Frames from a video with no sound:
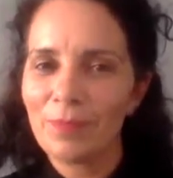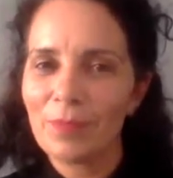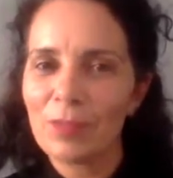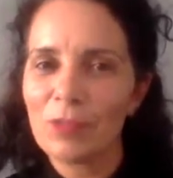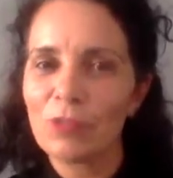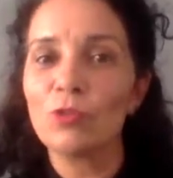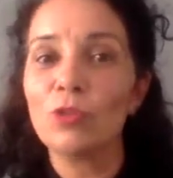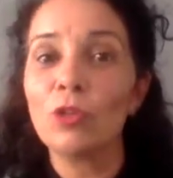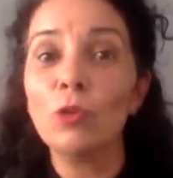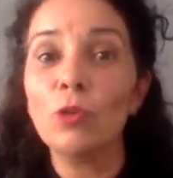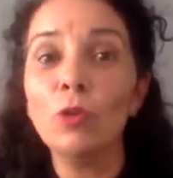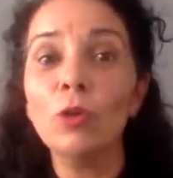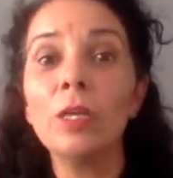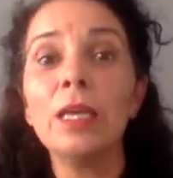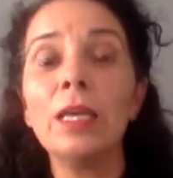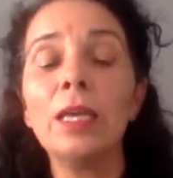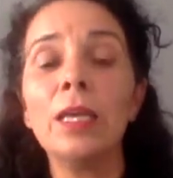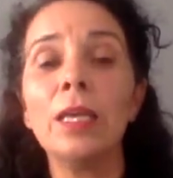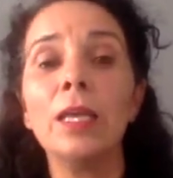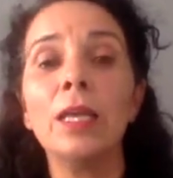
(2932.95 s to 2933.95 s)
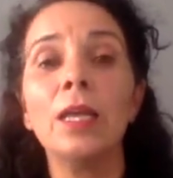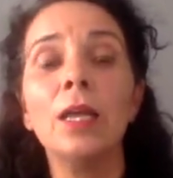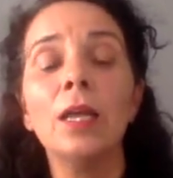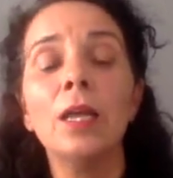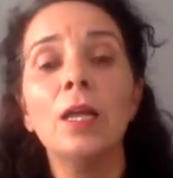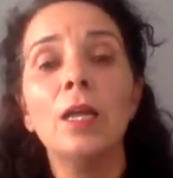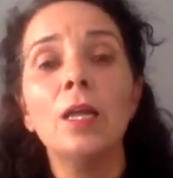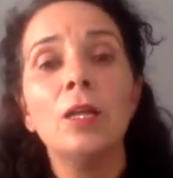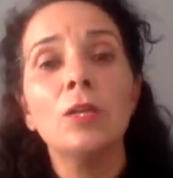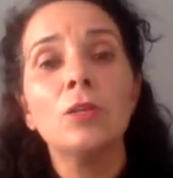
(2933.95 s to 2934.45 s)
So they're okay.
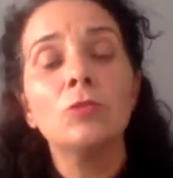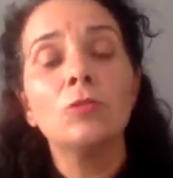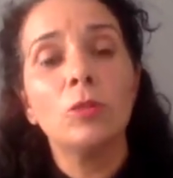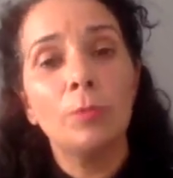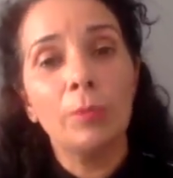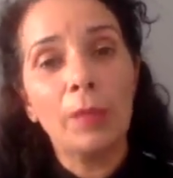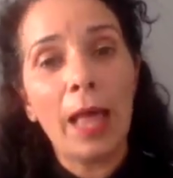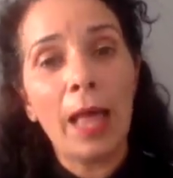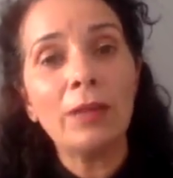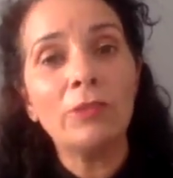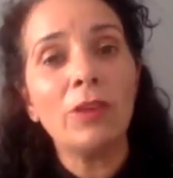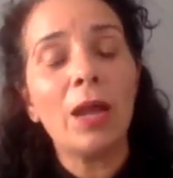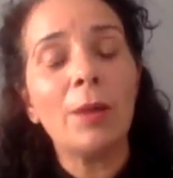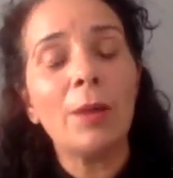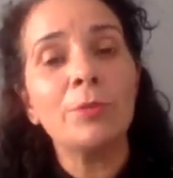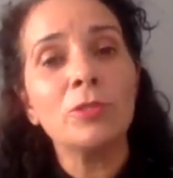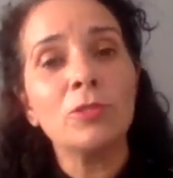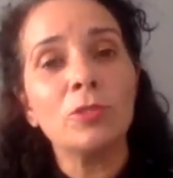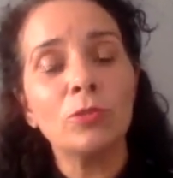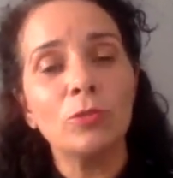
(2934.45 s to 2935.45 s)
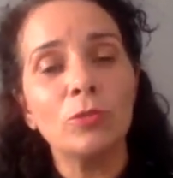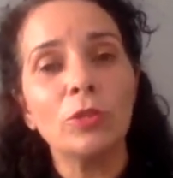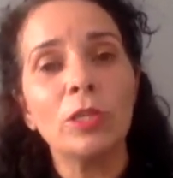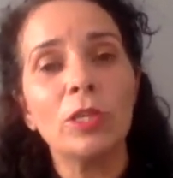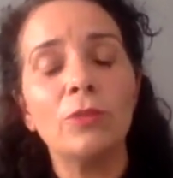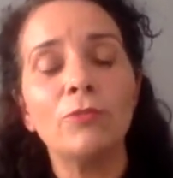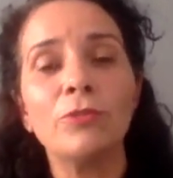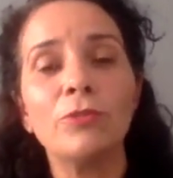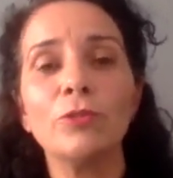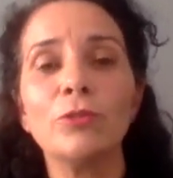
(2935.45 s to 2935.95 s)
So the black rappers are
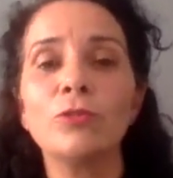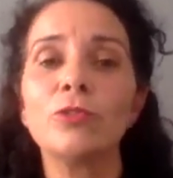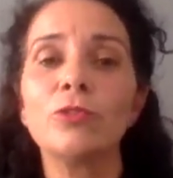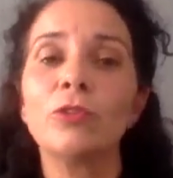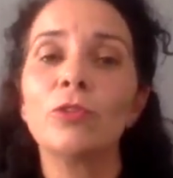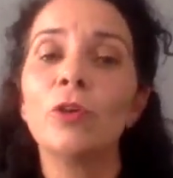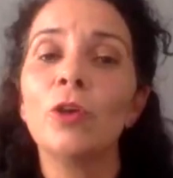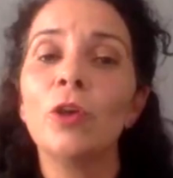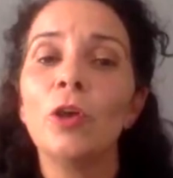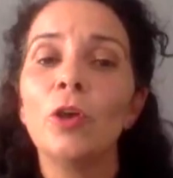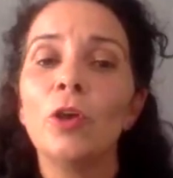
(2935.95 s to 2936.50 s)
okay for you to